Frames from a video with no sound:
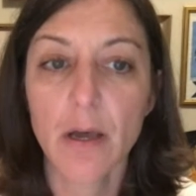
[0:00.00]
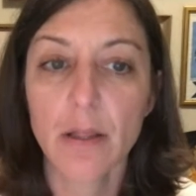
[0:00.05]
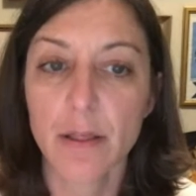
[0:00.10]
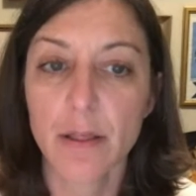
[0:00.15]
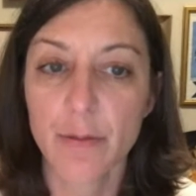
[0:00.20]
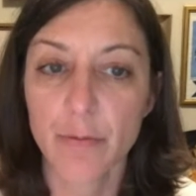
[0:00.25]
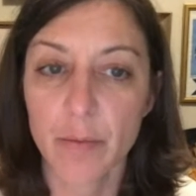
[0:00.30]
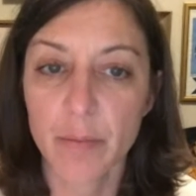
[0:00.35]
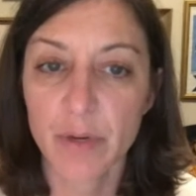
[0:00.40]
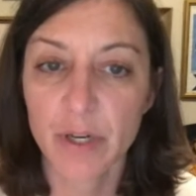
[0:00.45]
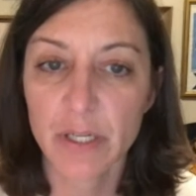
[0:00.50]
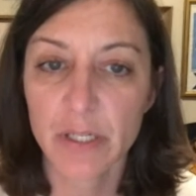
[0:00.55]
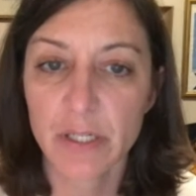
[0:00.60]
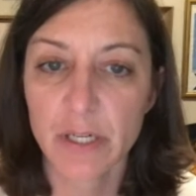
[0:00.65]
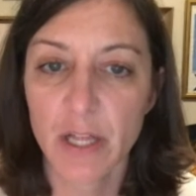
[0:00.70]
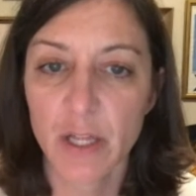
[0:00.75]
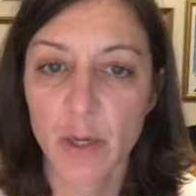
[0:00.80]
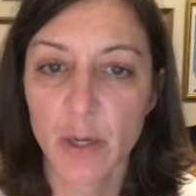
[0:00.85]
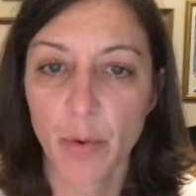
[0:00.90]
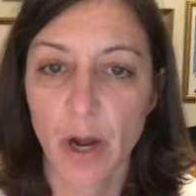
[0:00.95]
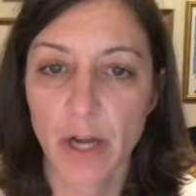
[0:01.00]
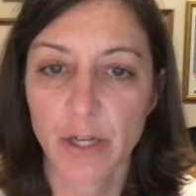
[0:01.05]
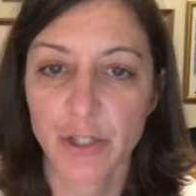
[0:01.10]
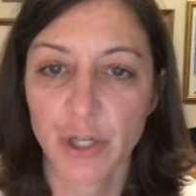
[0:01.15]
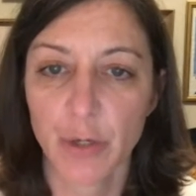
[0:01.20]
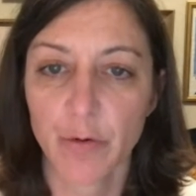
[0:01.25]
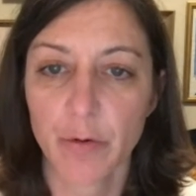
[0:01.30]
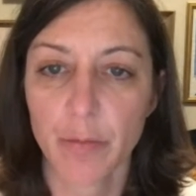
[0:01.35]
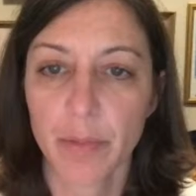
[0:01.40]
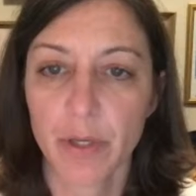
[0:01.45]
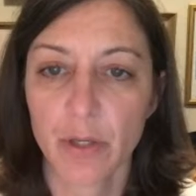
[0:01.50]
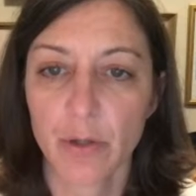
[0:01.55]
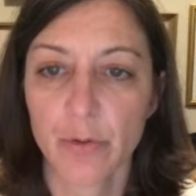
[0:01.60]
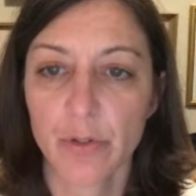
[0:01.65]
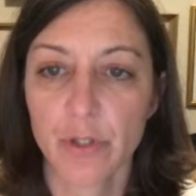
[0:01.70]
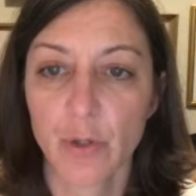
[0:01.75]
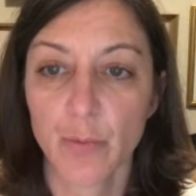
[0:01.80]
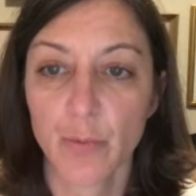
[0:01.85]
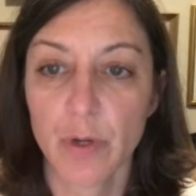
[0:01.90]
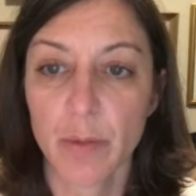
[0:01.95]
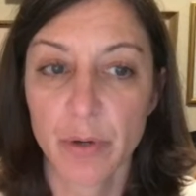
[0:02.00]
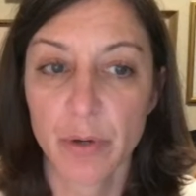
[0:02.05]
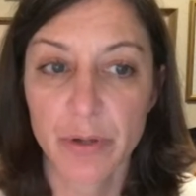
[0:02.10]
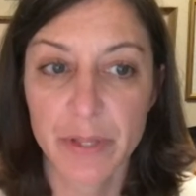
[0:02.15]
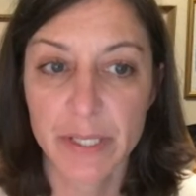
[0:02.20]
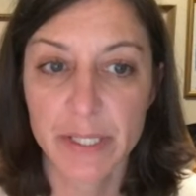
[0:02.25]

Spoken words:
The $3 million project would be used to rebuild